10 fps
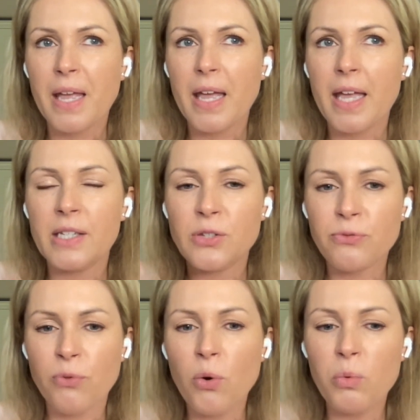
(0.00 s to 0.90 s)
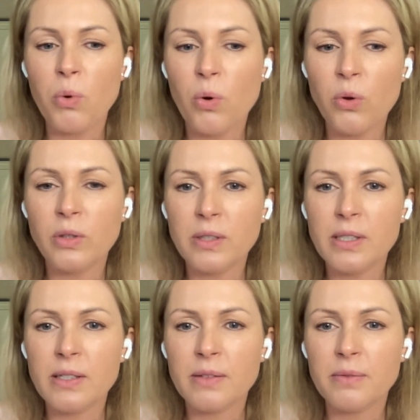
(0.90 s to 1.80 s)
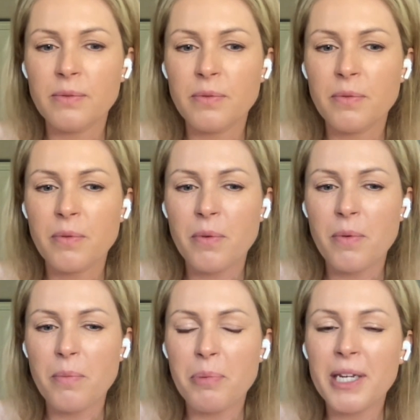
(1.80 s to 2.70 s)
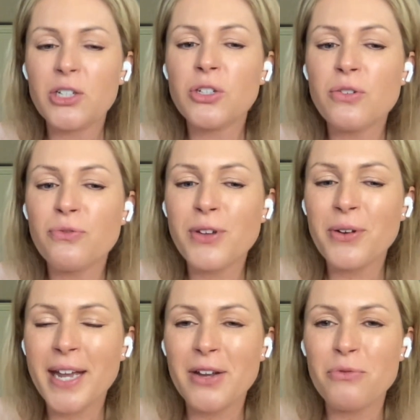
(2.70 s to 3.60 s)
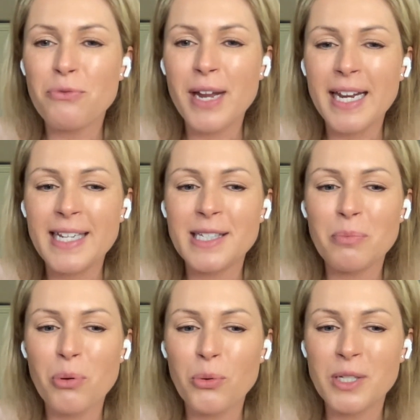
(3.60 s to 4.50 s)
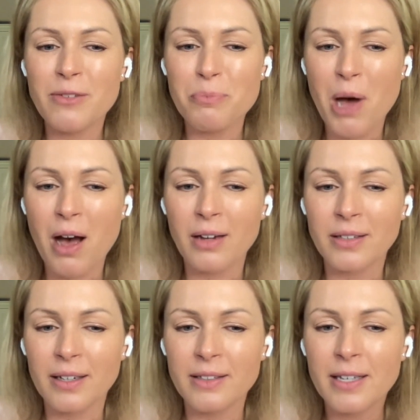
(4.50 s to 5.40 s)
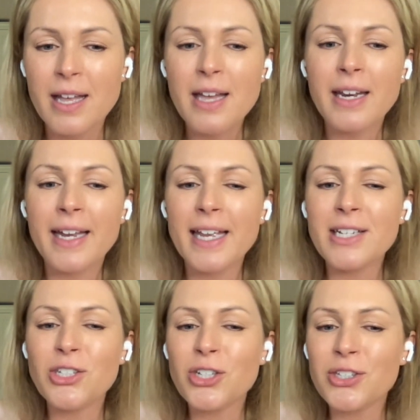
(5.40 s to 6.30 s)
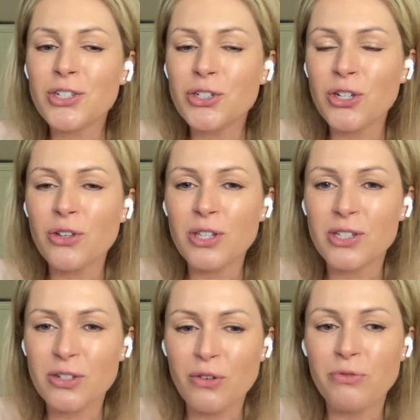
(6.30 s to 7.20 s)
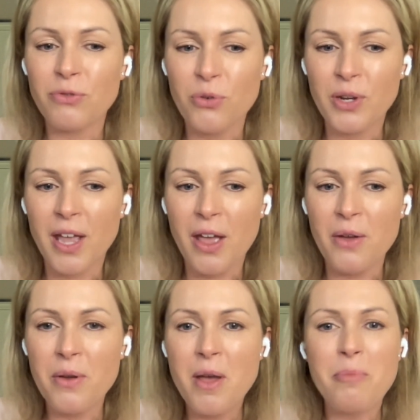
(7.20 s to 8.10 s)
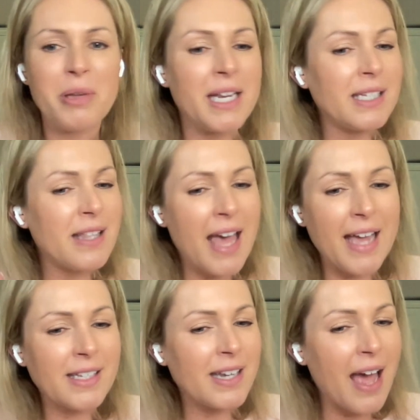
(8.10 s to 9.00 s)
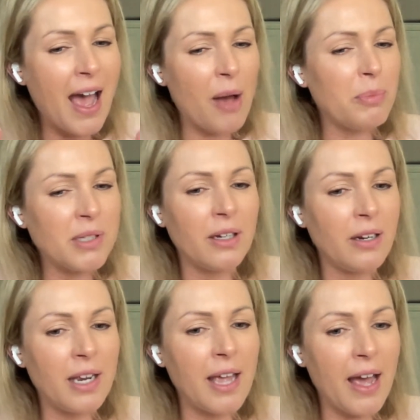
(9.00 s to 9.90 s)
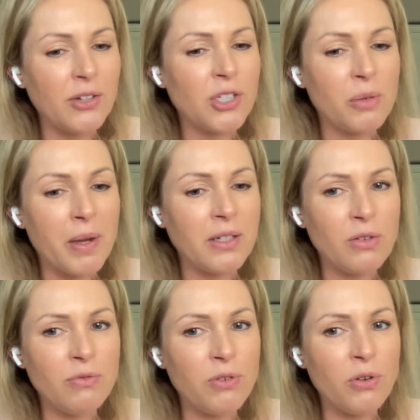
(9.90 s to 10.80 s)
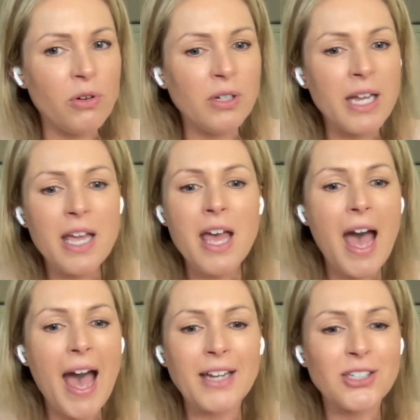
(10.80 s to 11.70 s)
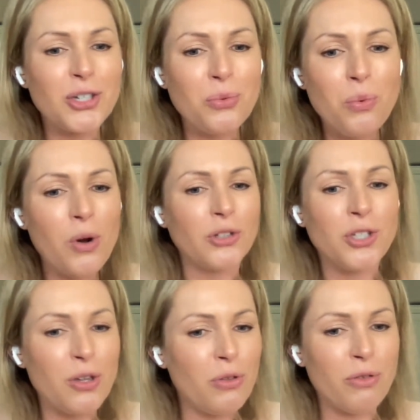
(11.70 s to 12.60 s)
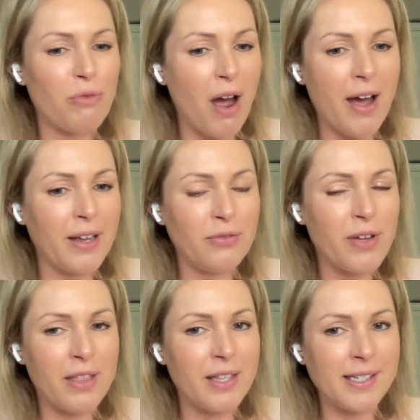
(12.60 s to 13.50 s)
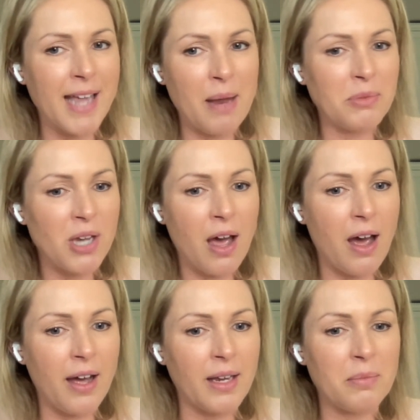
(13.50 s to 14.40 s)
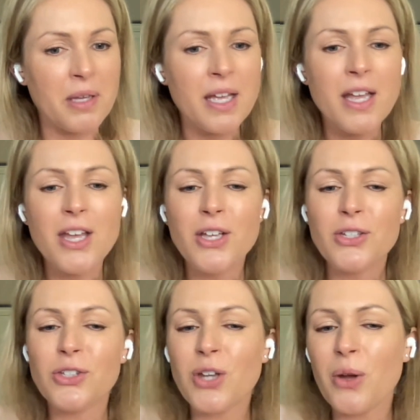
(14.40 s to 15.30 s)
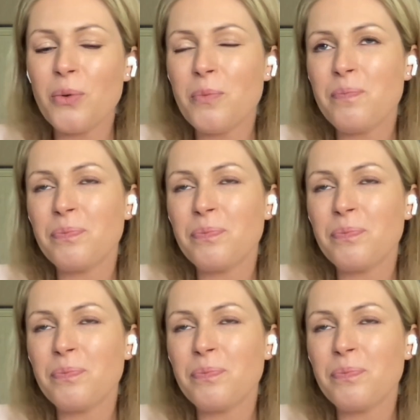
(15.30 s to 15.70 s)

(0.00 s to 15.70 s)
it's four walls, but it should feel like a really supportive partner. Like, it doesn't do the stuff for you, but it's there to absolutely catch you when you fall and to watch you thrive at the same time. So